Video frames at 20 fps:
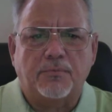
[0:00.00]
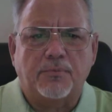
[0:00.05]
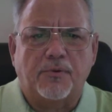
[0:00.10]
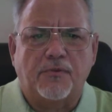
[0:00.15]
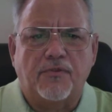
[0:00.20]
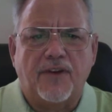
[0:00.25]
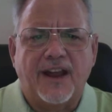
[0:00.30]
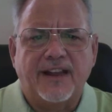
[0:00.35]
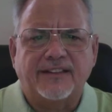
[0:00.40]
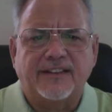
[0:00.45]
to
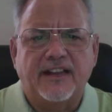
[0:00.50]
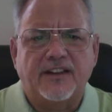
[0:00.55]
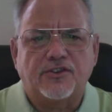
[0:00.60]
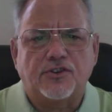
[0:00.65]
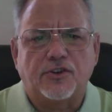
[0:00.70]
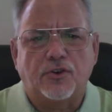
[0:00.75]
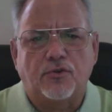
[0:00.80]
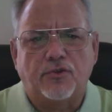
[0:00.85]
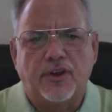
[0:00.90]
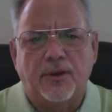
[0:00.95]
provide that
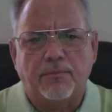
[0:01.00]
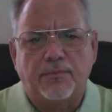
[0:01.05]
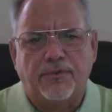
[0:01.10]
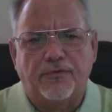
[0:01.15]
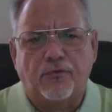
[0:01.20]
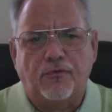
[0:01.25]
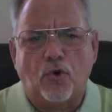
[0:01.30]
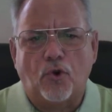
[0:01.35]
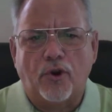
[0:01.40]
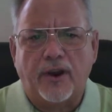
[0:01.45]
to them
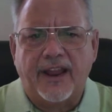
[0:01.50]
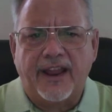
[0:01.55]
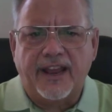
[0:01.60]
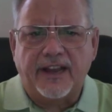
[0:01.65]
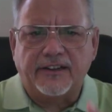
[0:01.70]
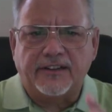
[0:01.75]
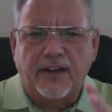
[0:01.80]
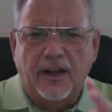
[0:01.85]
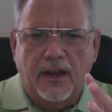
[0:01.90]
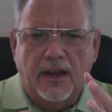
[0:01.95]

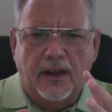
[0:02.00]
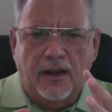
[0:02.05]
beforehand,